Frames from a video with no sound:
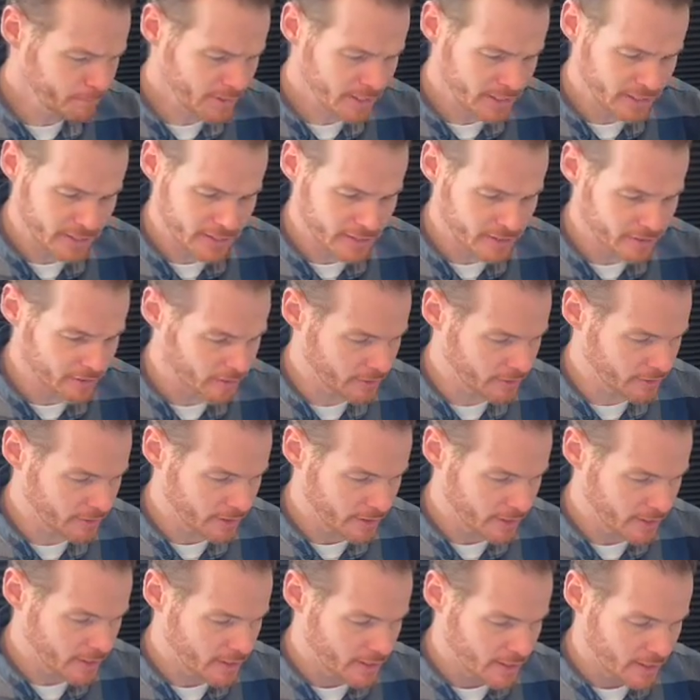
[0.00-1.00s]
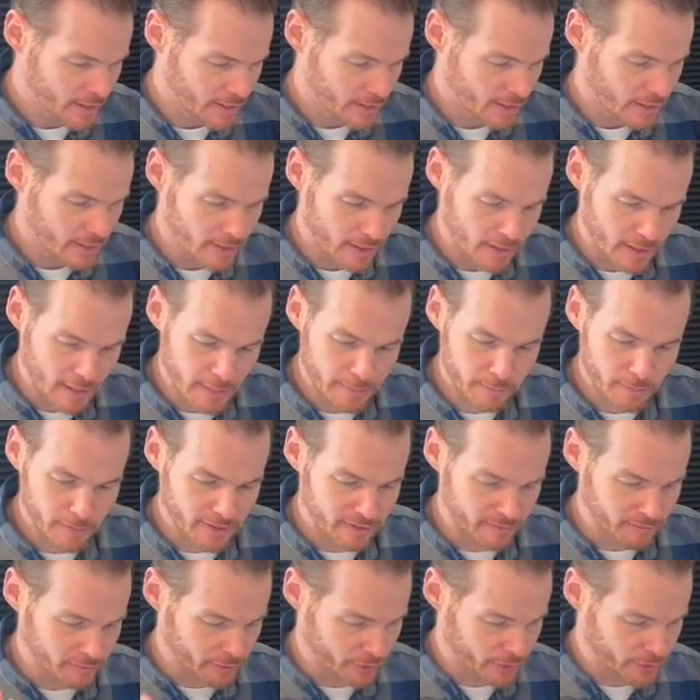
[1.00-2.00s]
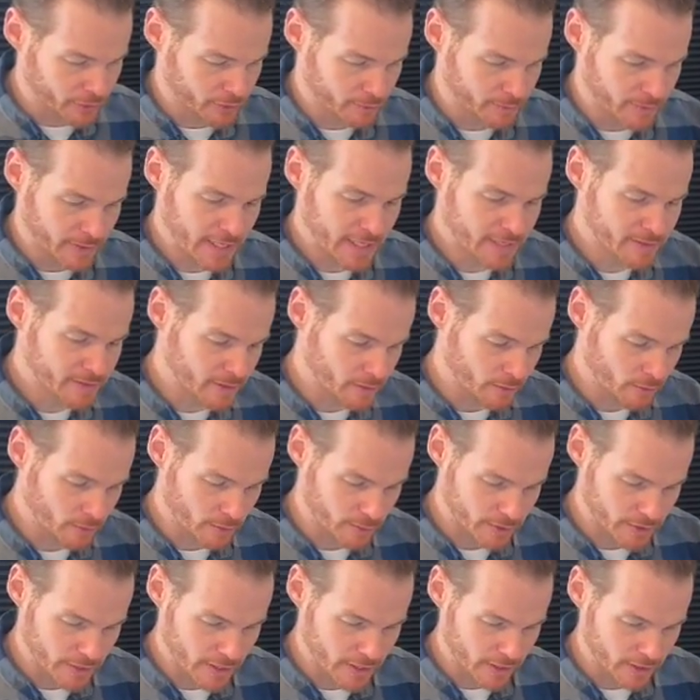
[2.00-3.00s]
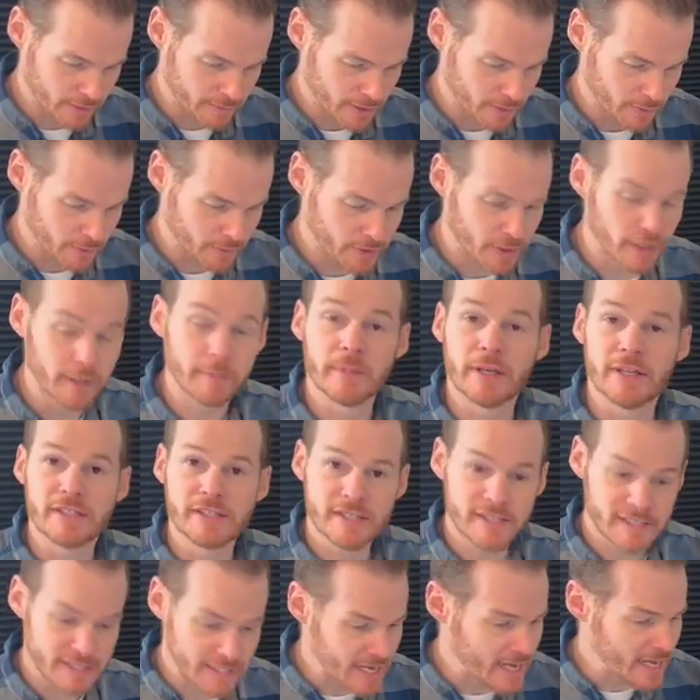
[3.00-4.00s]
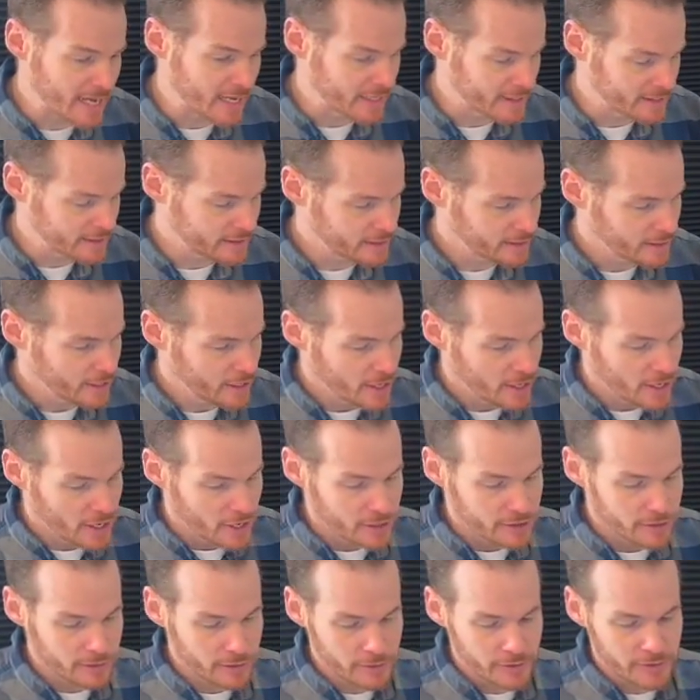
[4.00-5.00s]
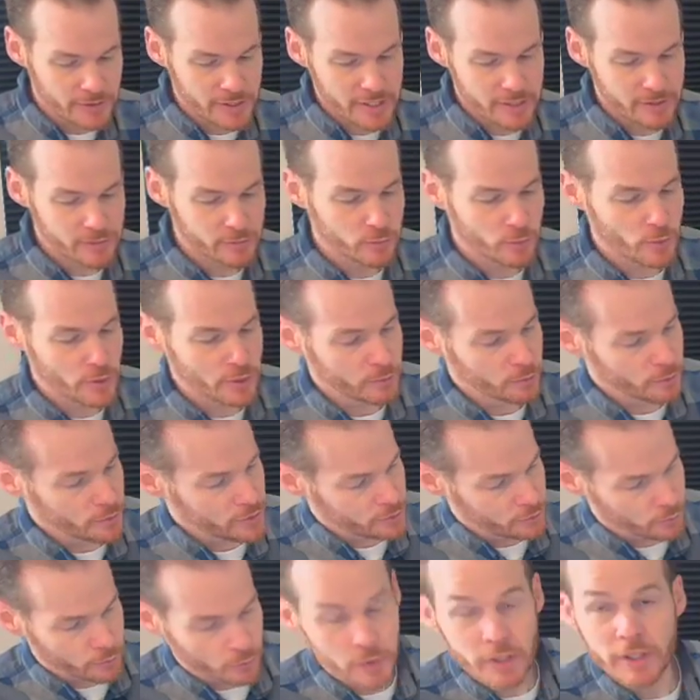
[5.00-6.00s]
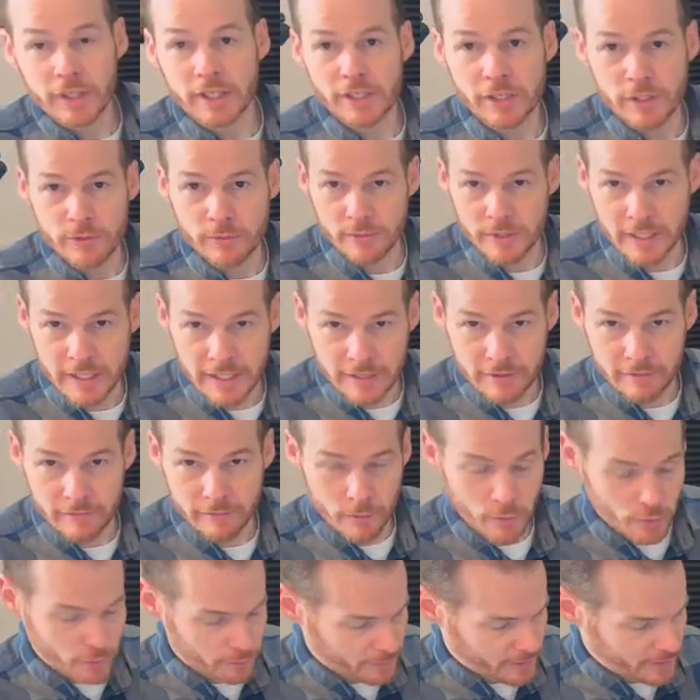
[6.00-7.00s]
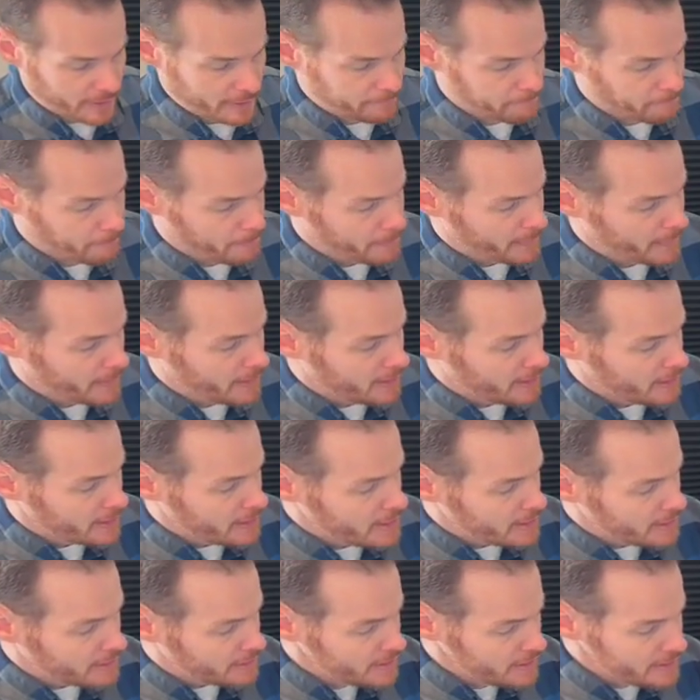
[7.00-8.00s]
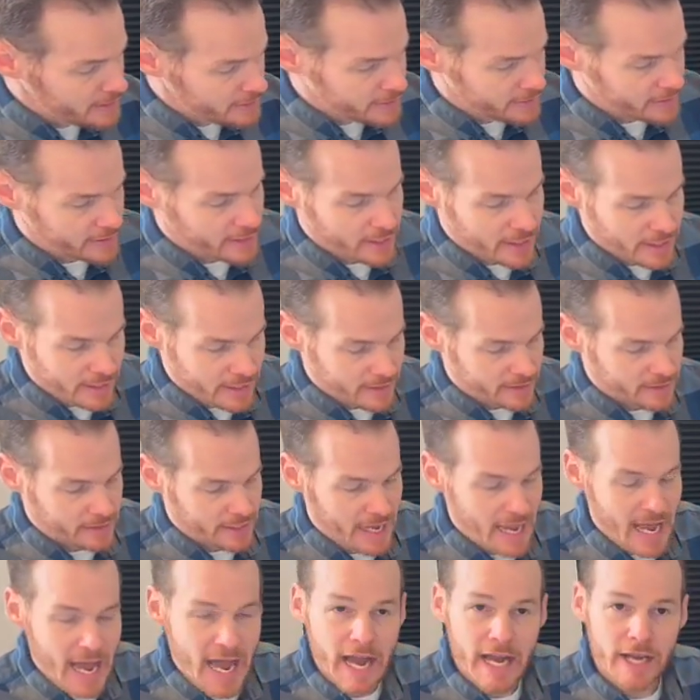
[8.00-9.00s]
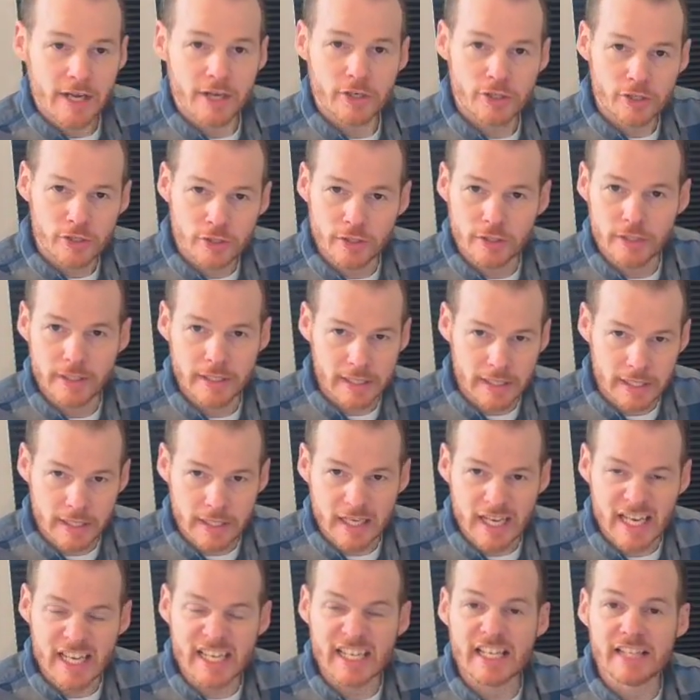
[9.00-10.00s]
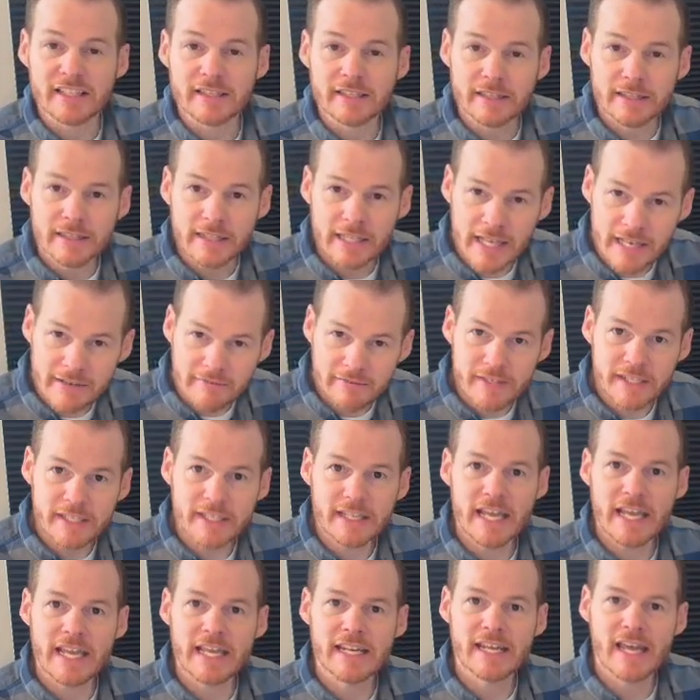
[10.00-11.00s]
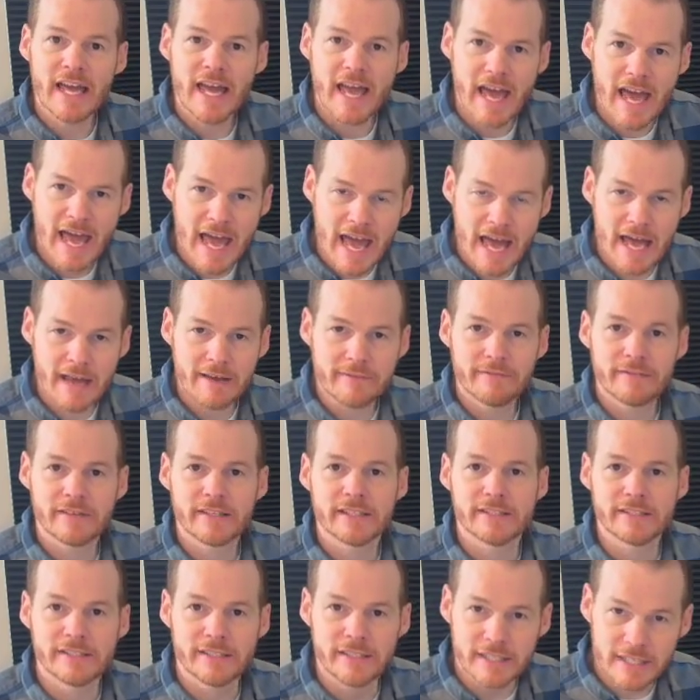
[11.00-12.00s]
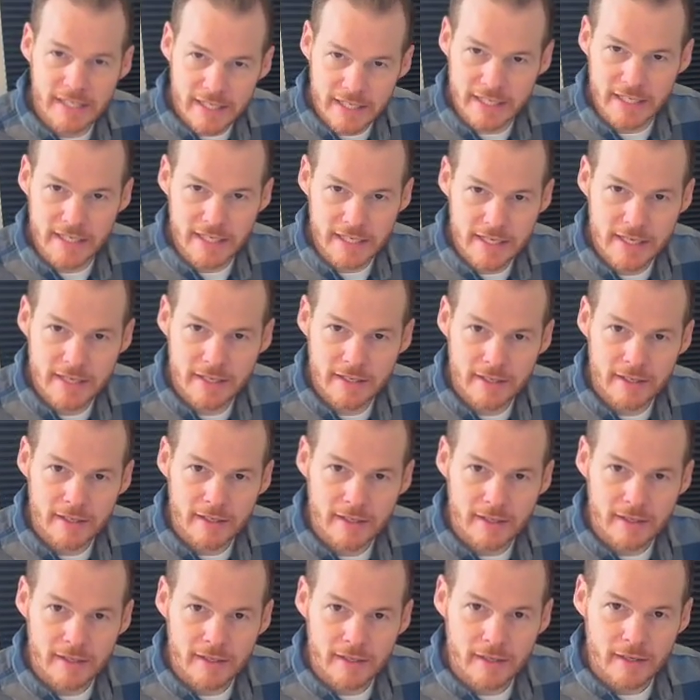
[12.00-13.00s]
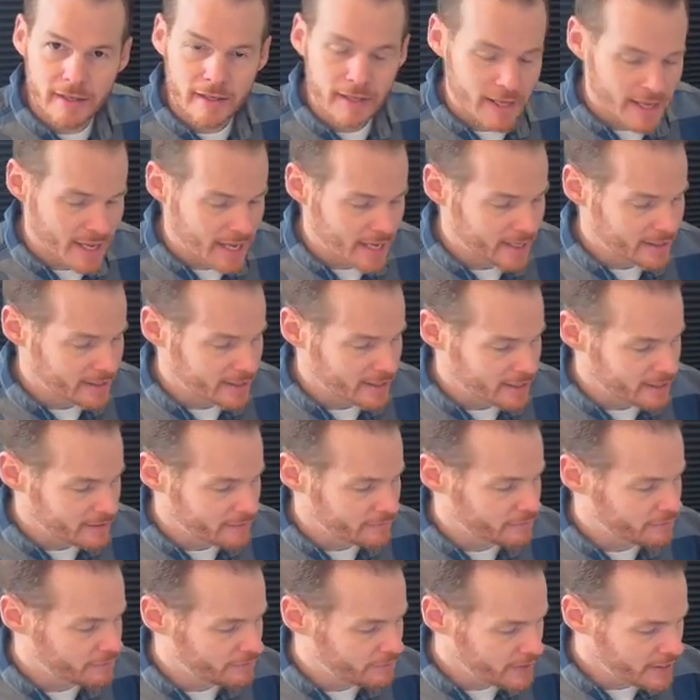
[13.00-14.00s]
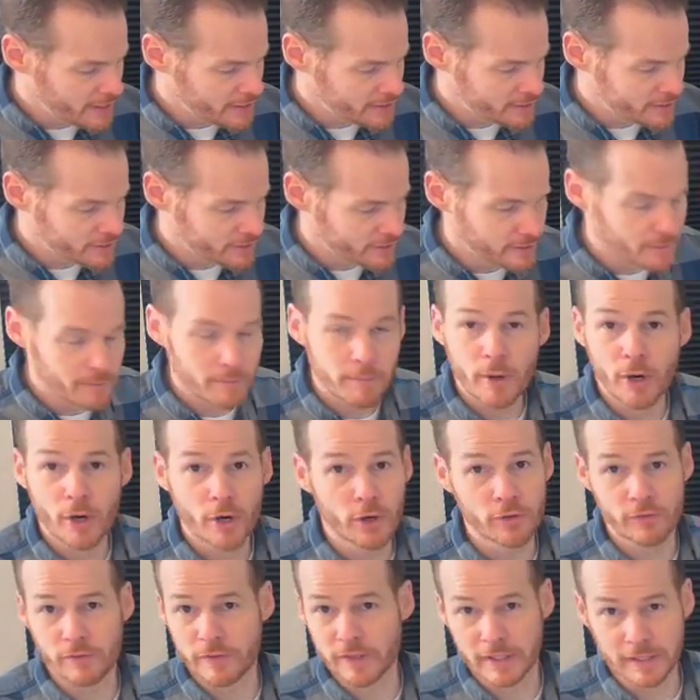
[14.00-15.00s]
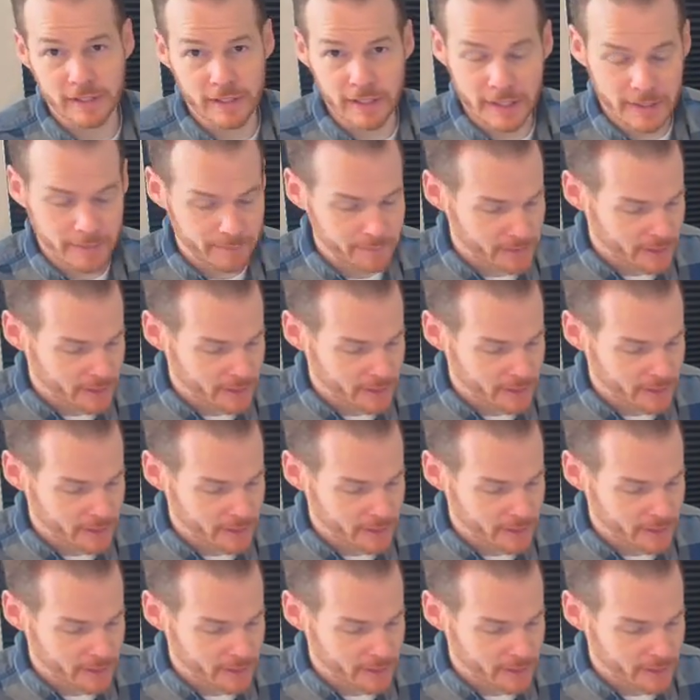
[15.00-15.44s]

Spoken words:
These are unbelievable shoes, but that's not what we're talking about. We're talking about size. So this one was really unique for me. This is actually an 11.5D, and it fits perfectly.